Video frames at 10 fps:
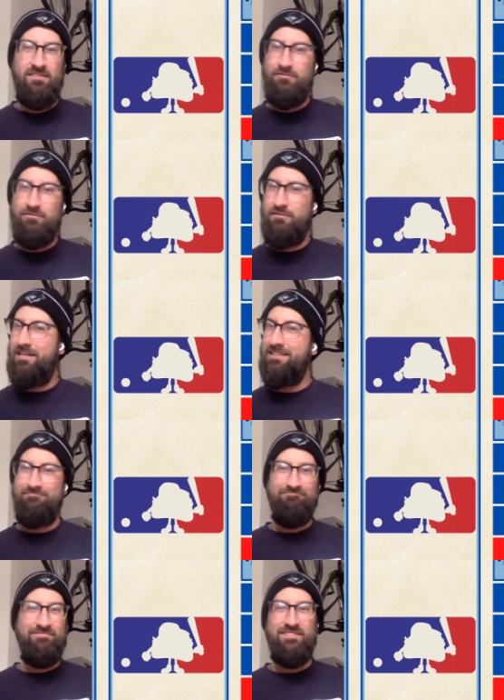Right?
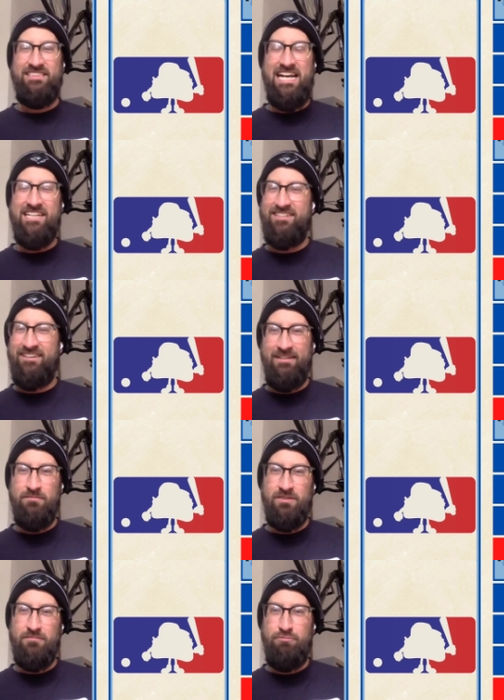Sad
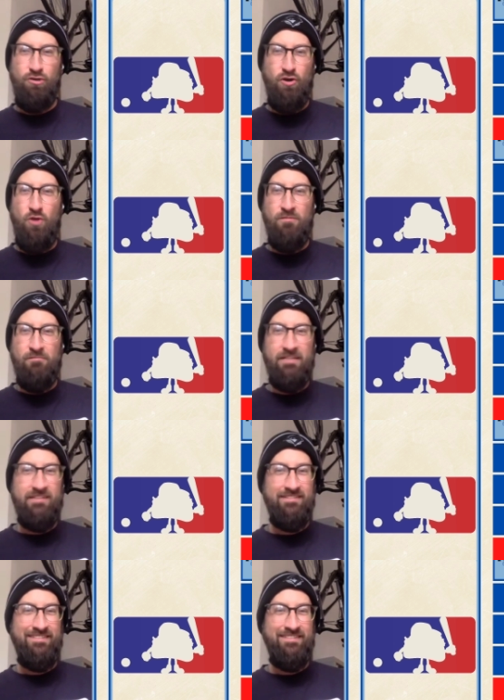times. Poor Oberman.